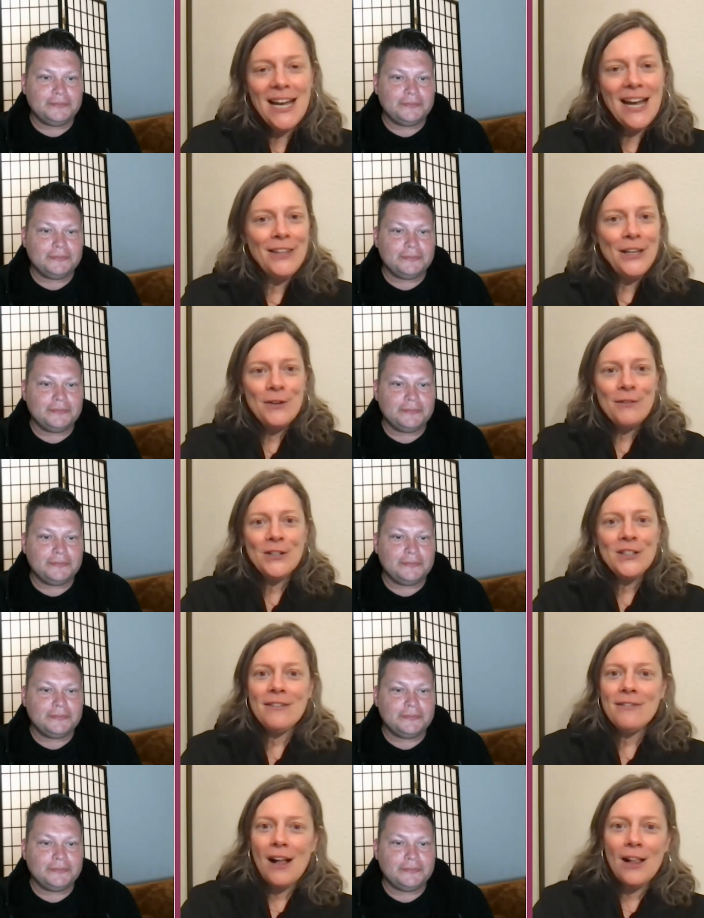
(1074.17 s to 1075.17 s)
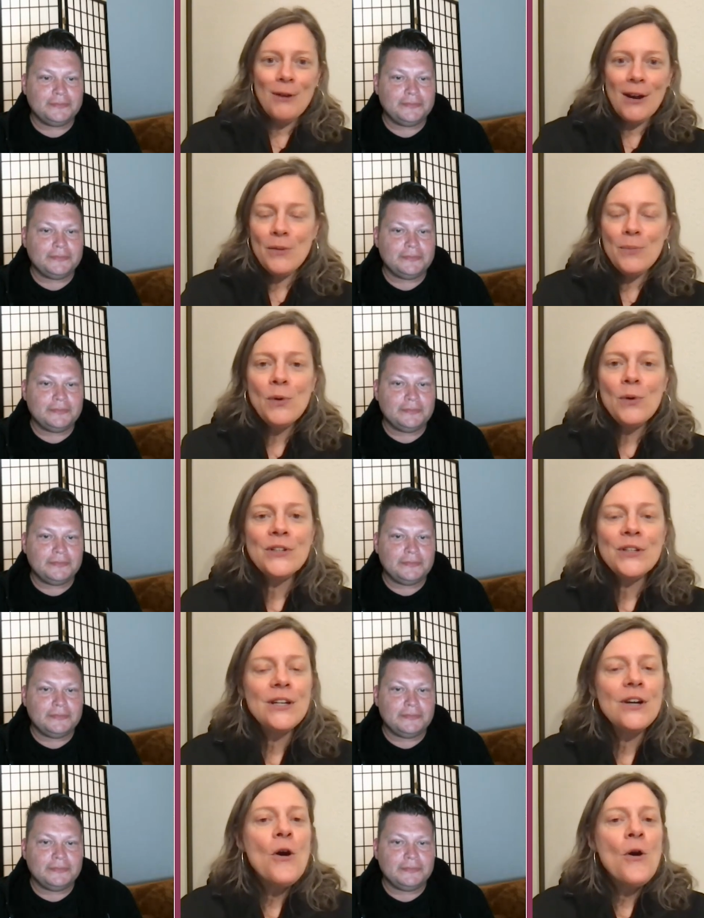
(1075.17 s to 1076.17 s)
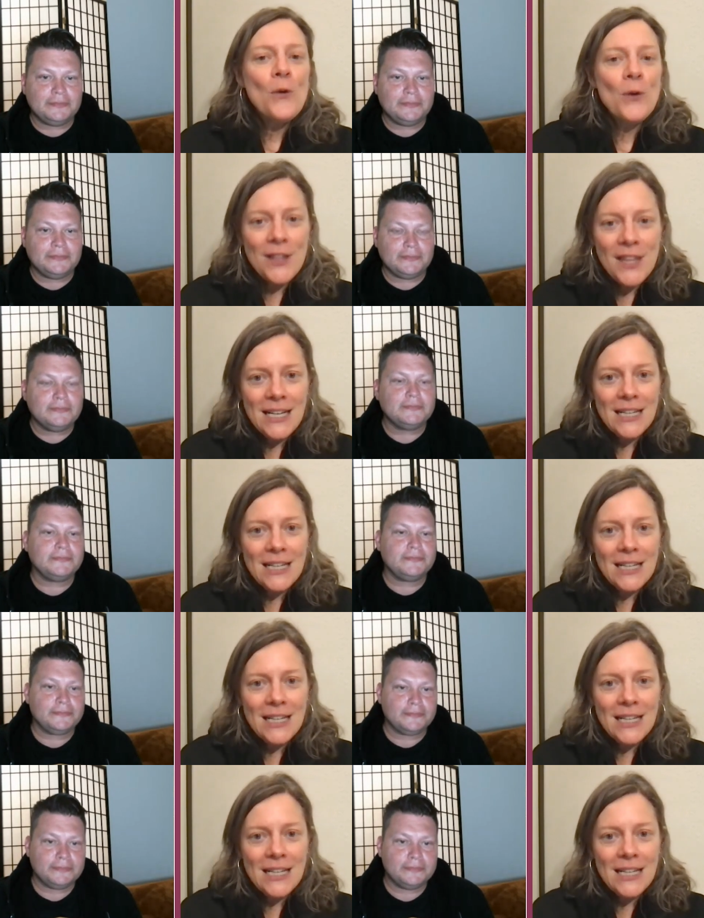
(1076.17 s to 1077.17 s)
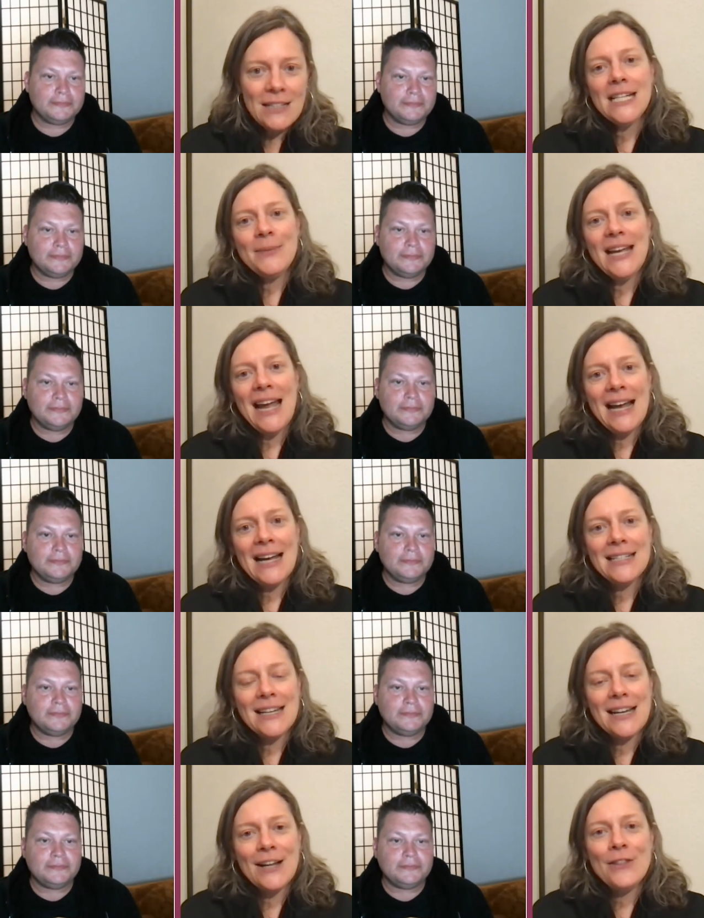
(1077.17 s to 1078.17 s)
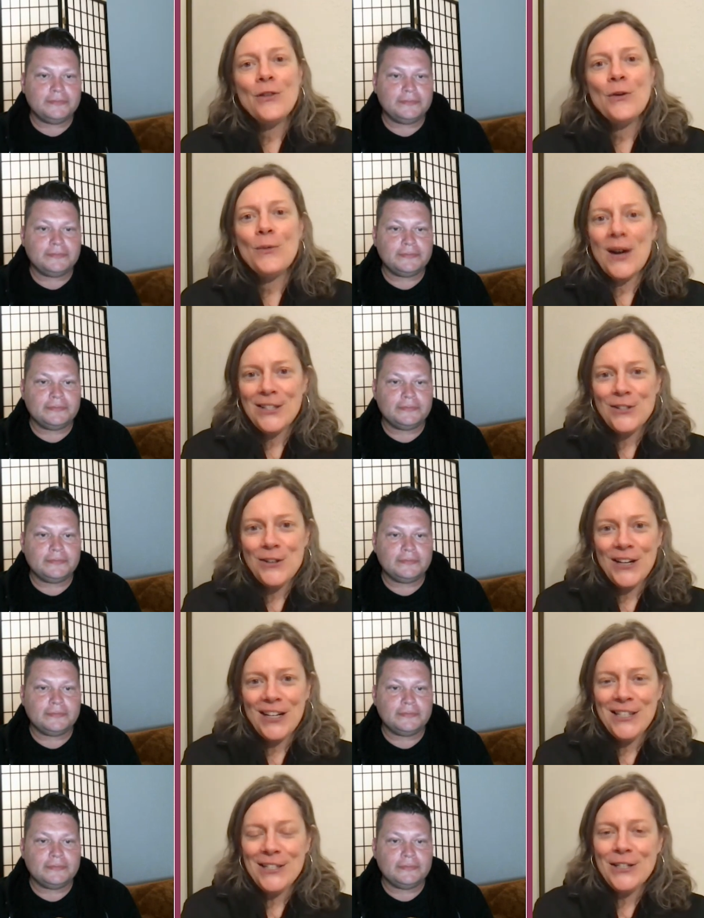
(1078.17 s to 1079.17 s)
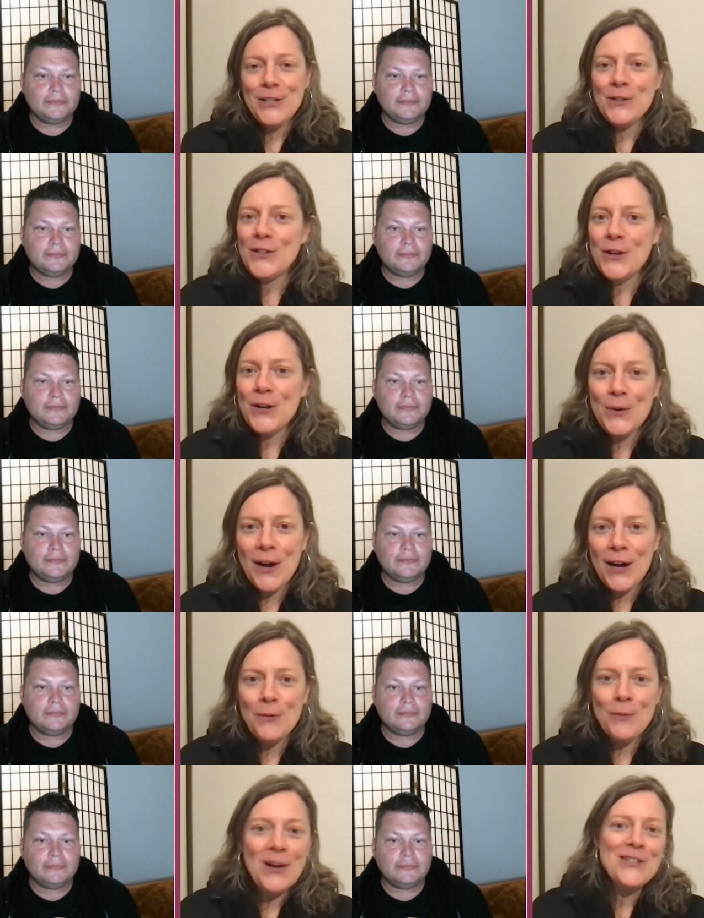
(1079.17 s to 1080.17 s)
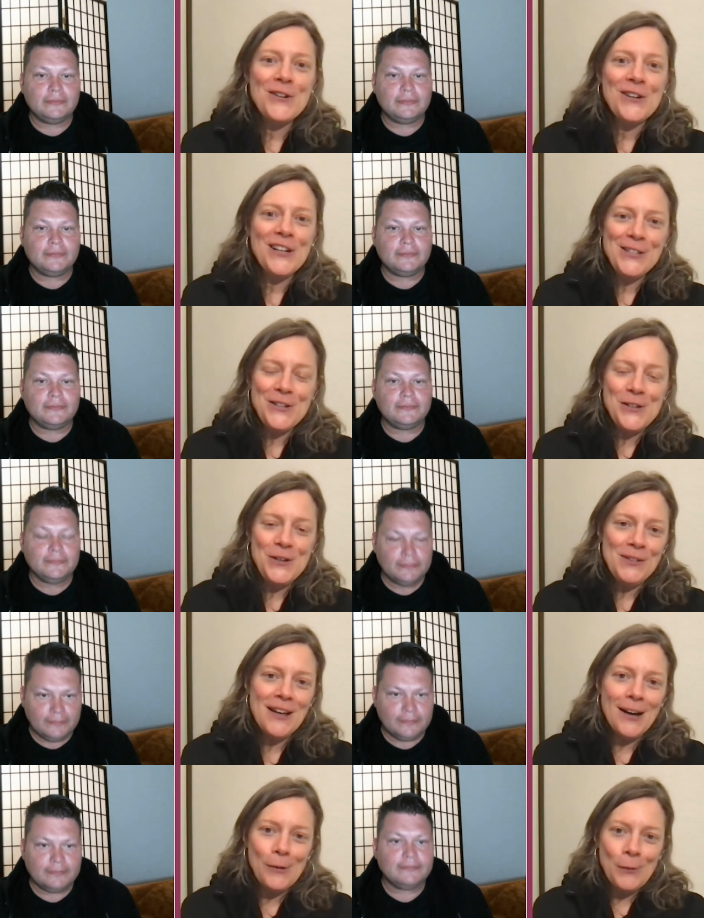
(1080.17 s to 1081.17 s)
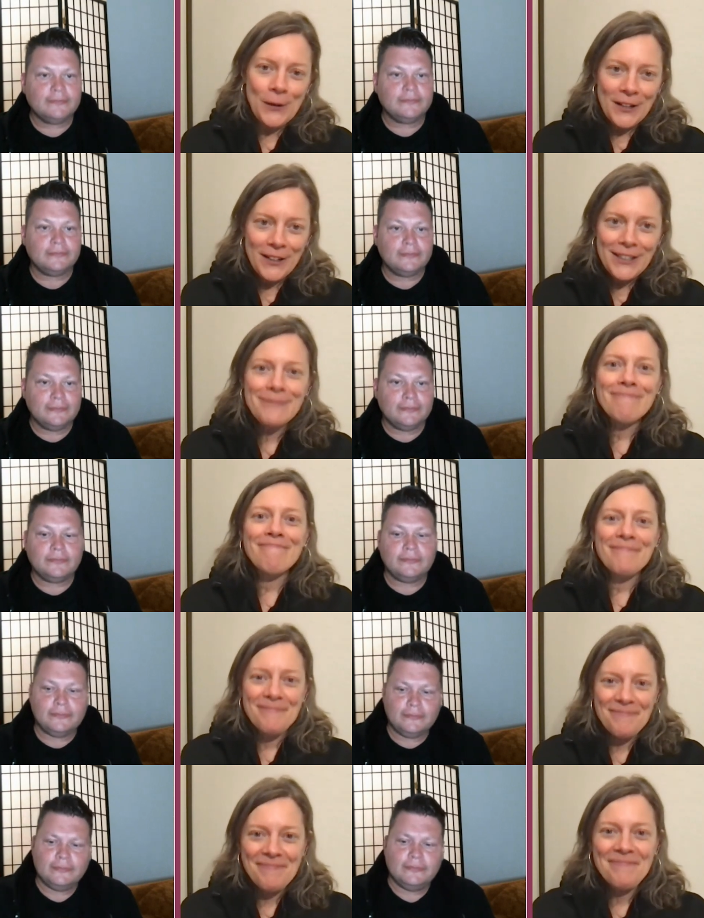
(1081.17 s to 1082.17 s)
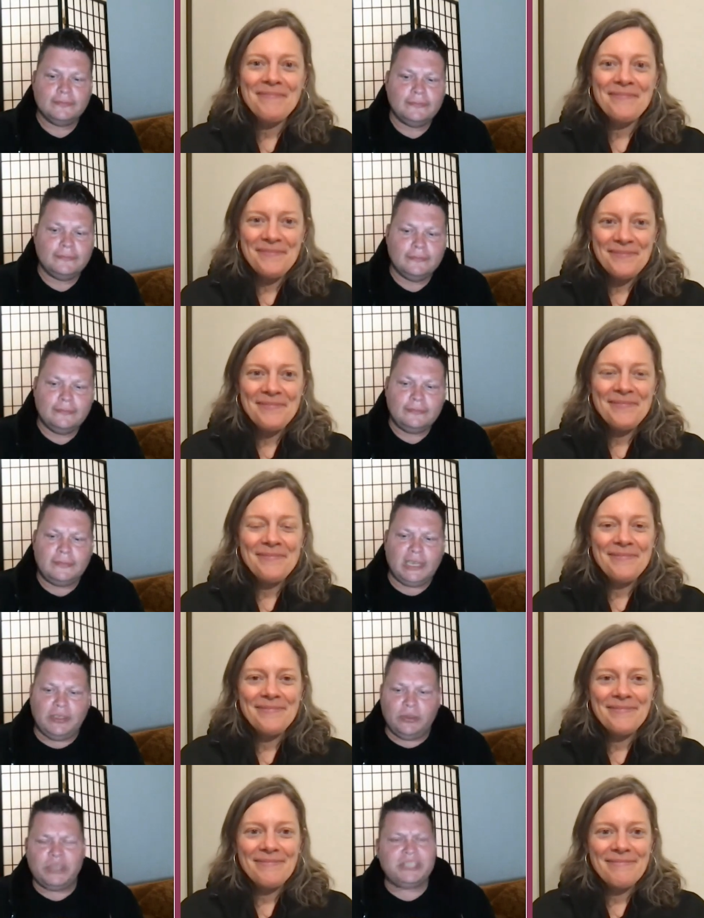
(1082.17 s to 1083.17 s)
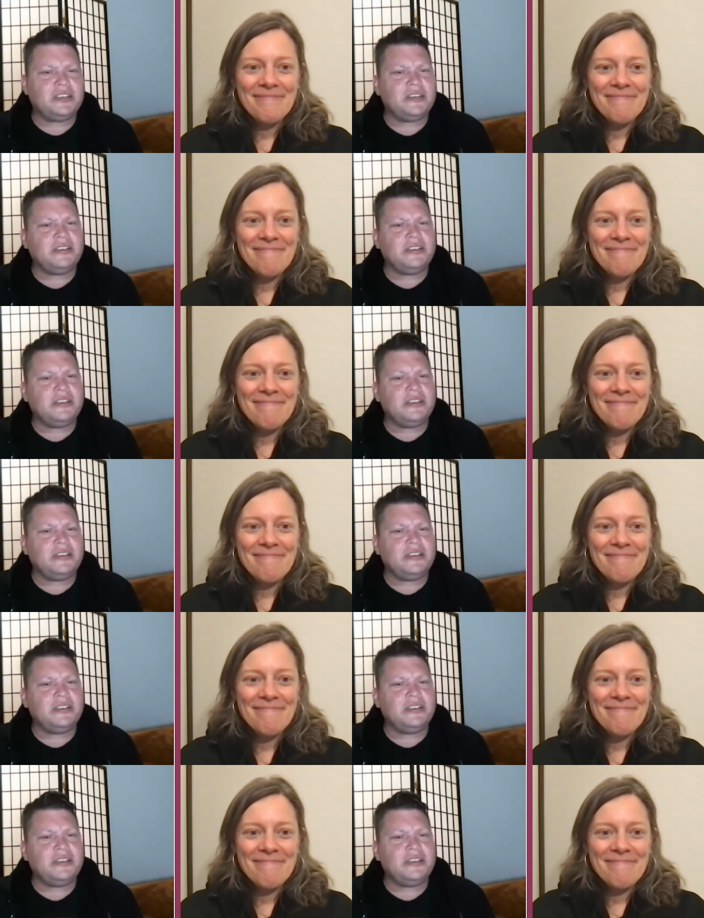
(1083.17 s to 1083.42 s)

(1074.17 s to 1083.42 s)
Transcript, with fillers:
Speaker 1: at the University of Colorado Boulder, or they can find me at uh, the Westar Institute, so uh, westar institute dot org.
Speaker 2: And the Westar